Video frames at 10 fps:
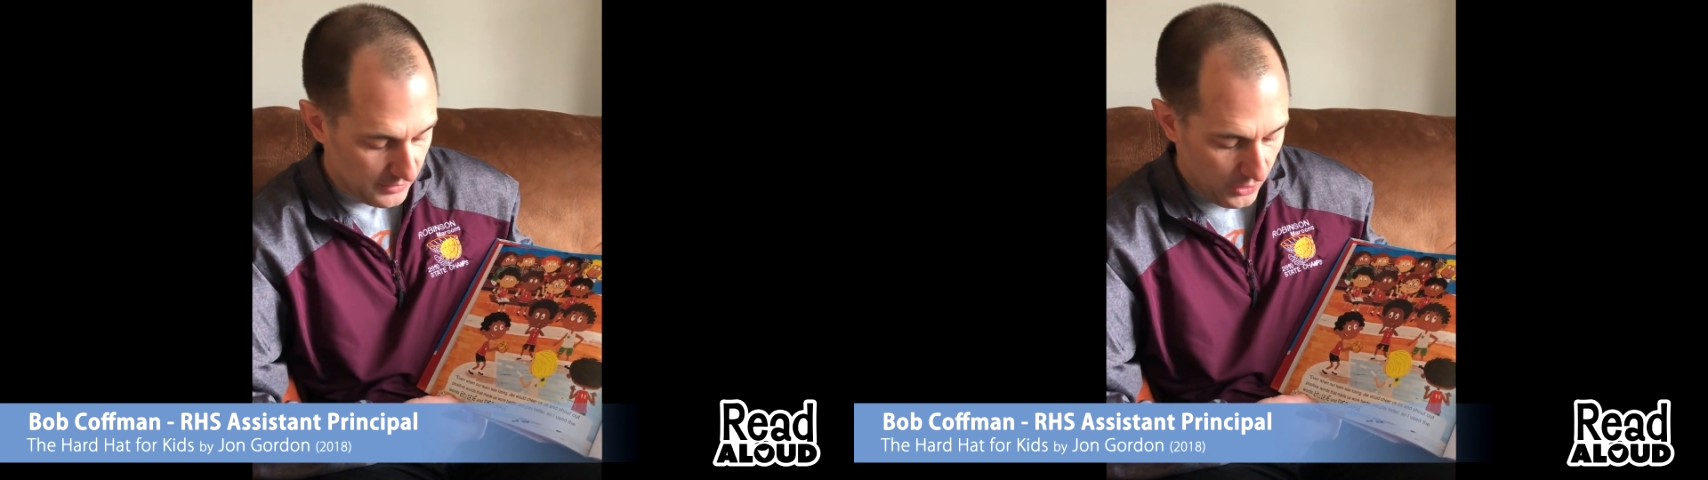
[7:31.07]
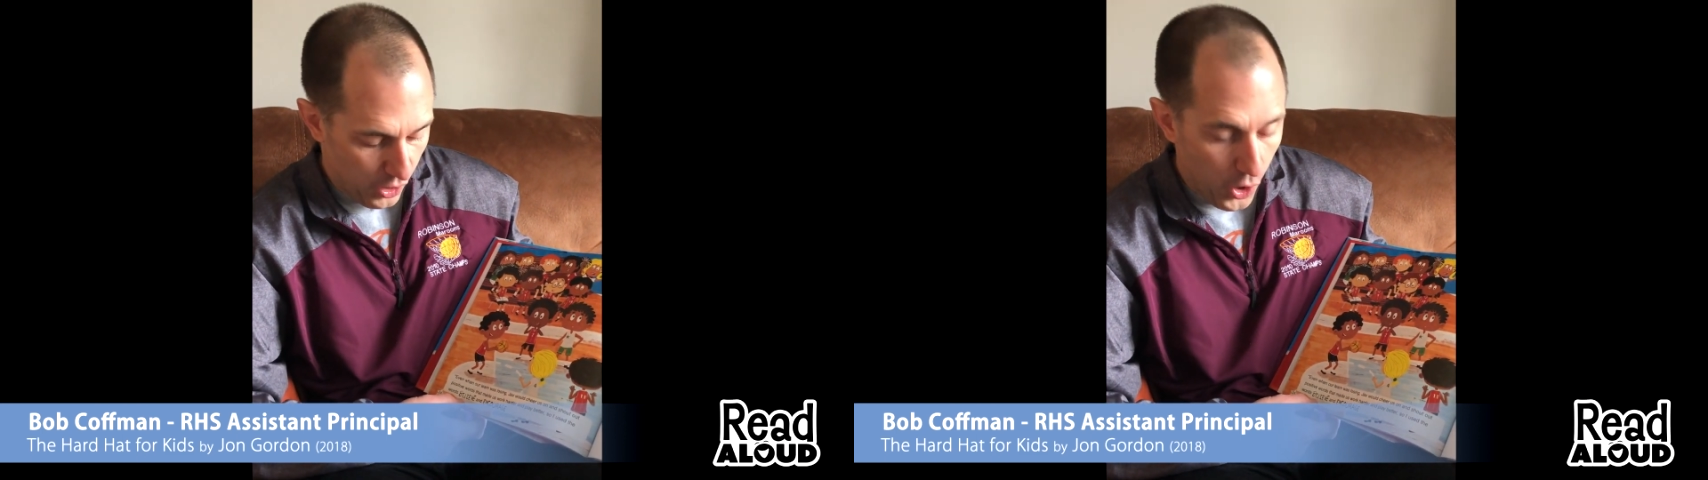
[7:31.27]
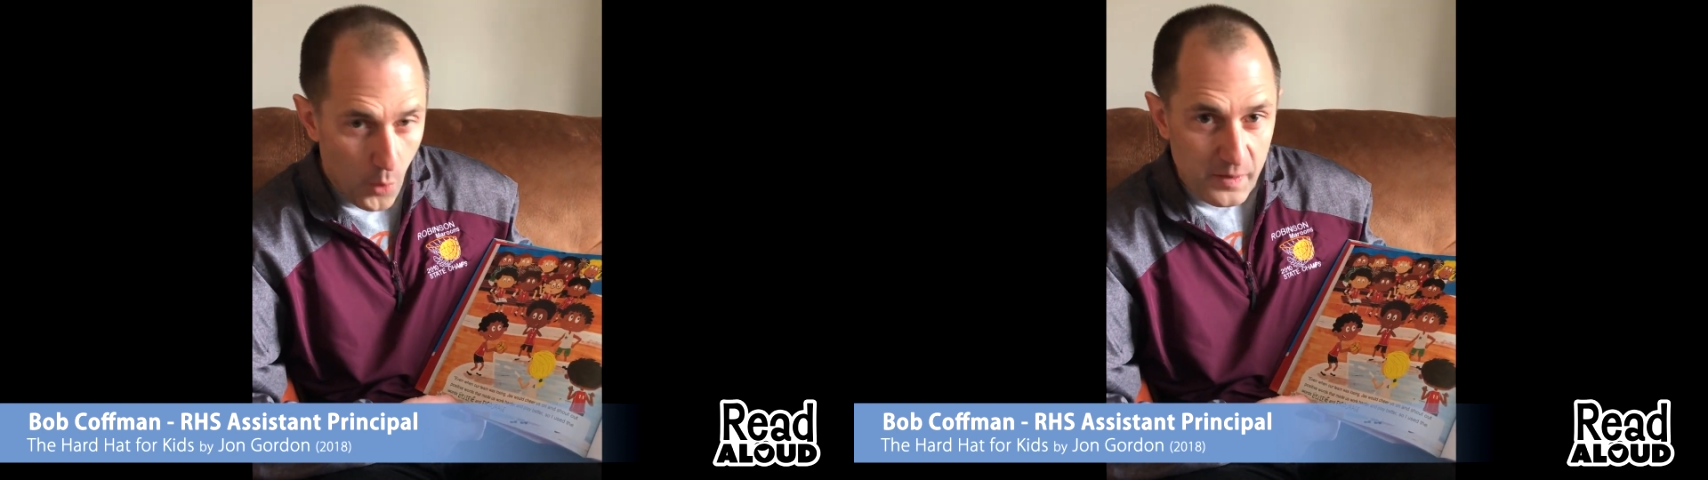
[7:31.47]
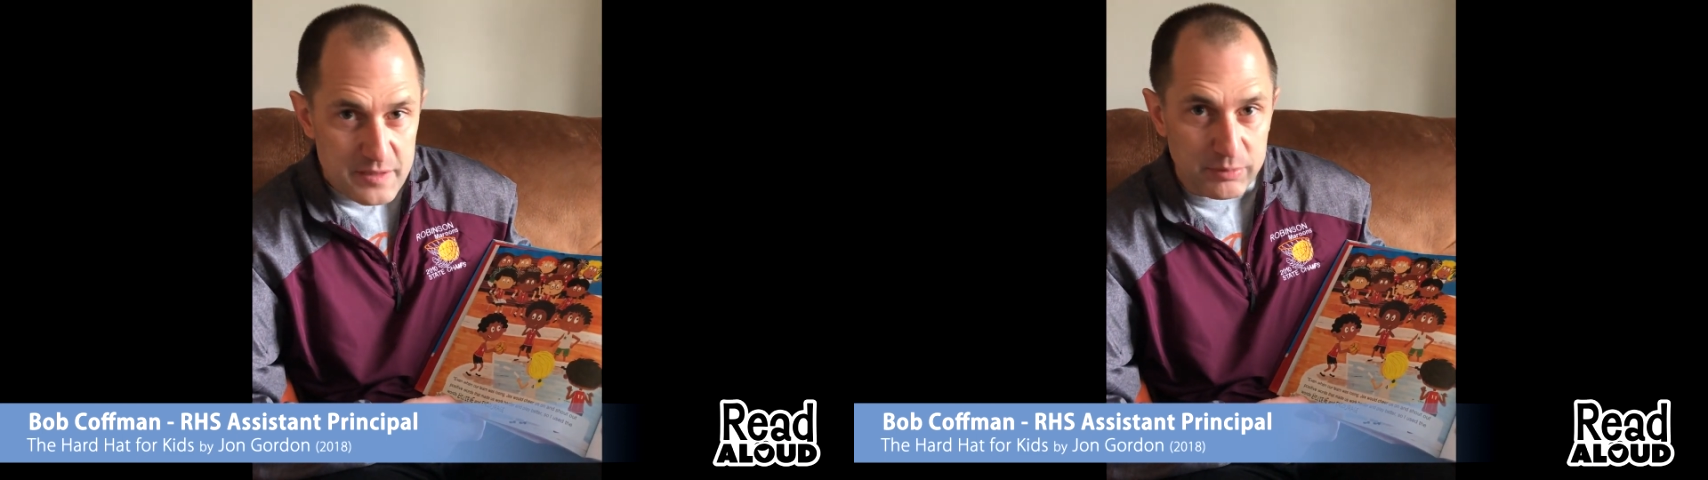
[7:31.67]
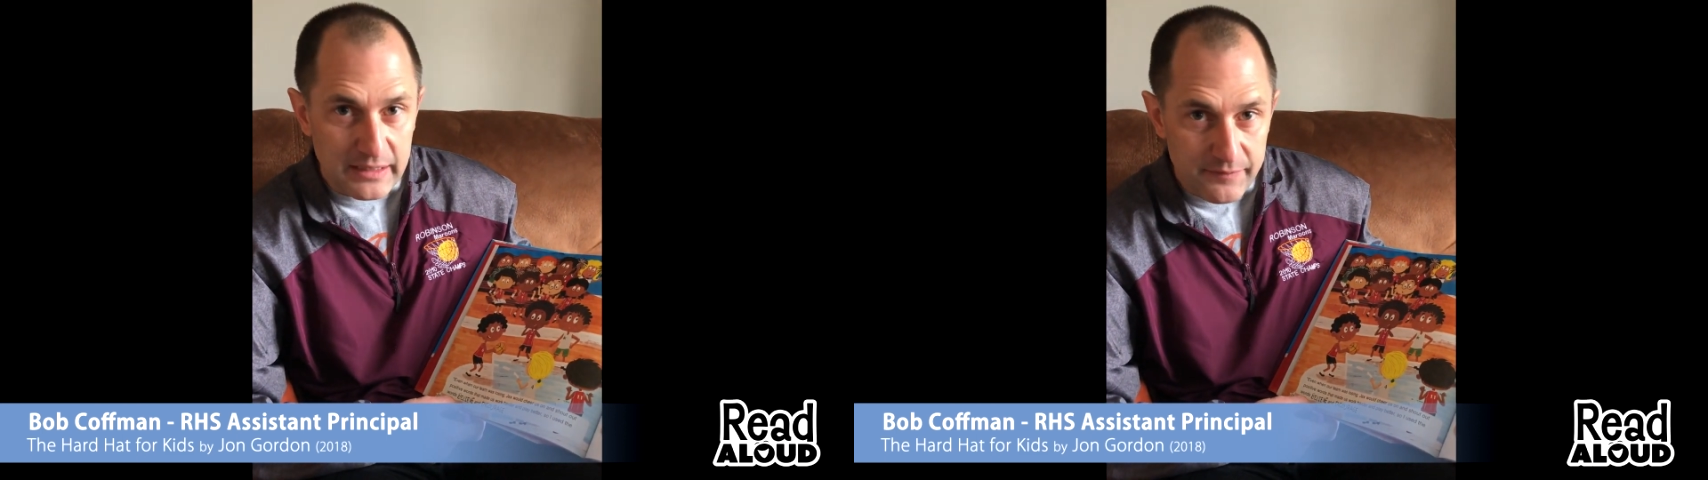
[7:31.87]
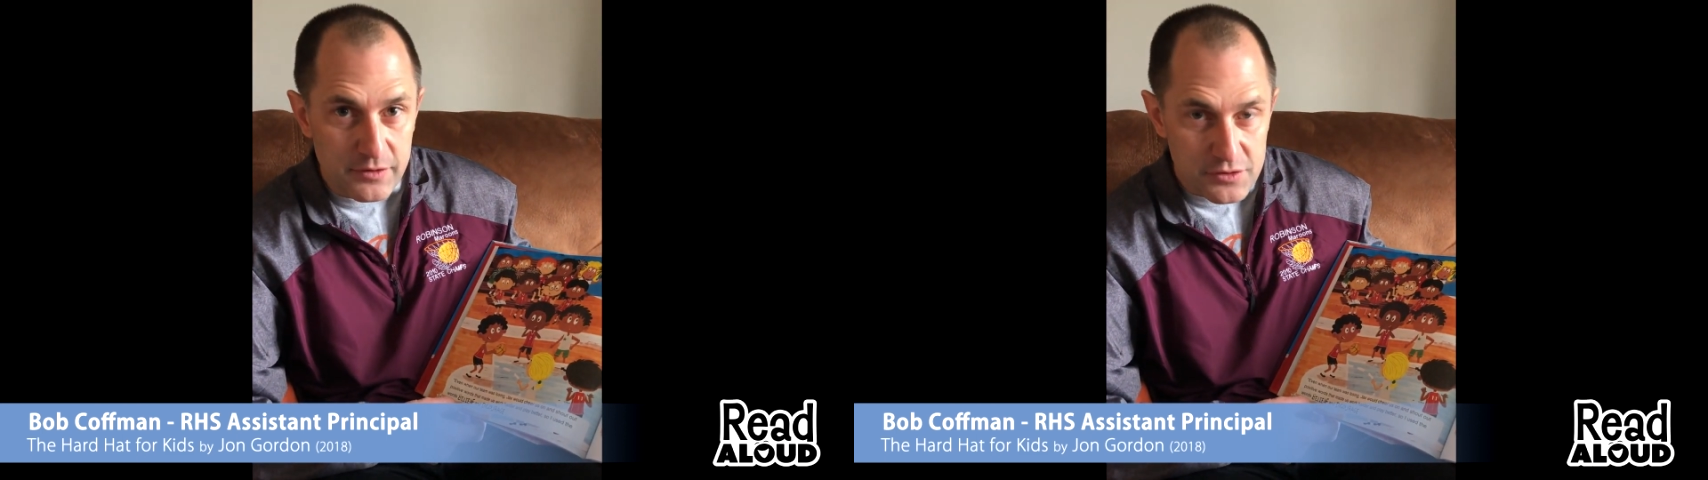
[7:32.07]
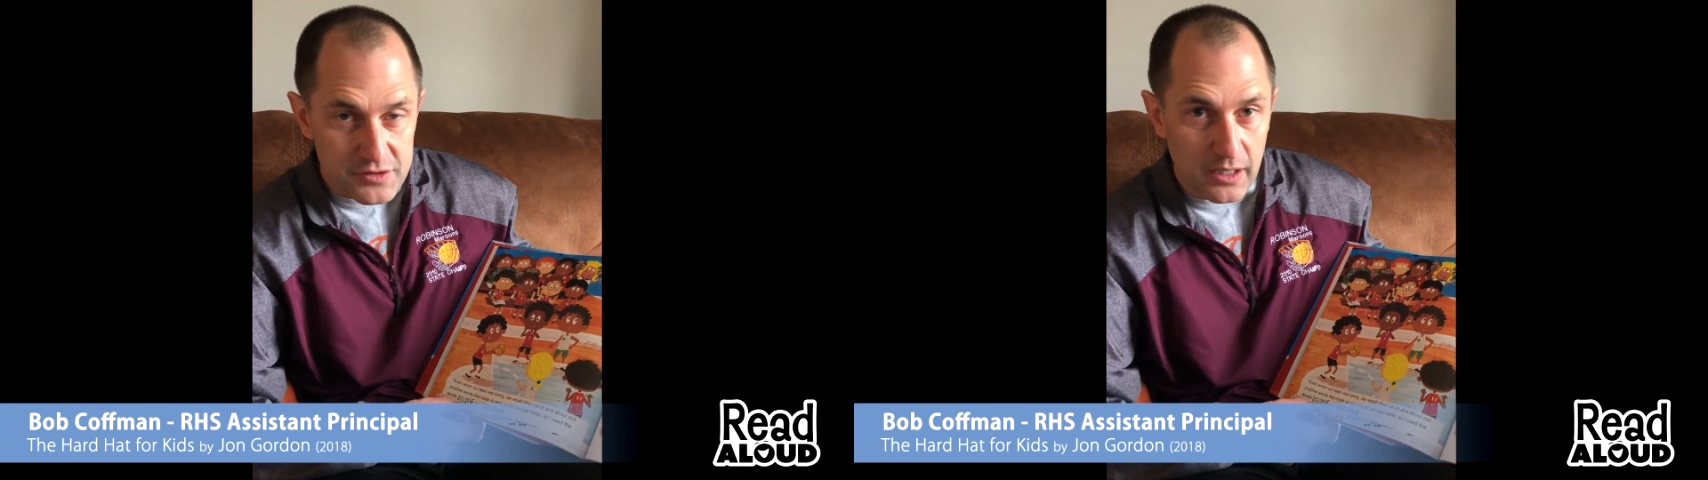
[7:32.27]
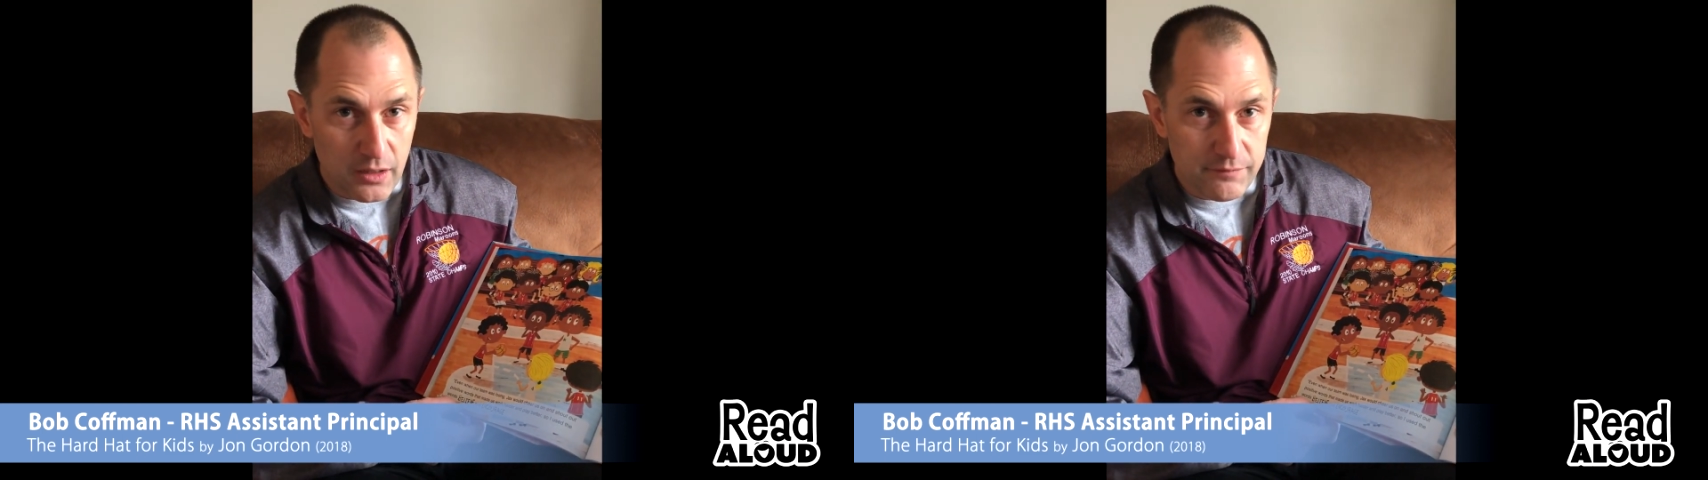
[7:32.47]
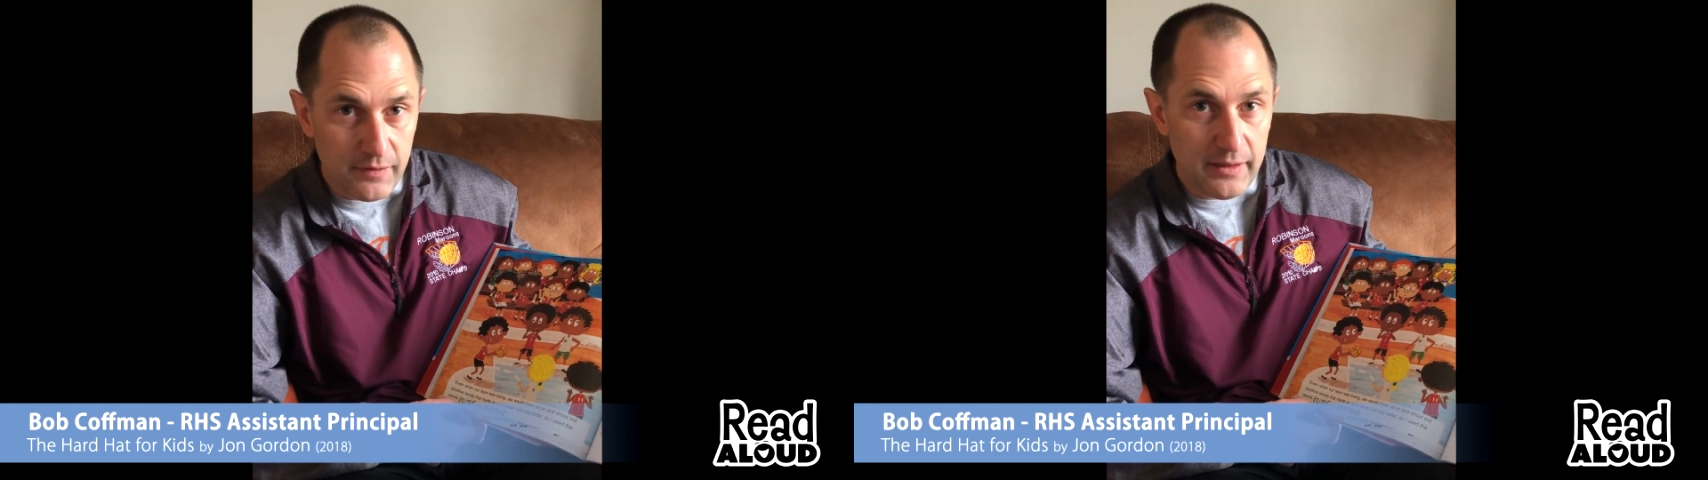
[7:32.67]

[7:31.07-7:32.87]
Always believe in yourself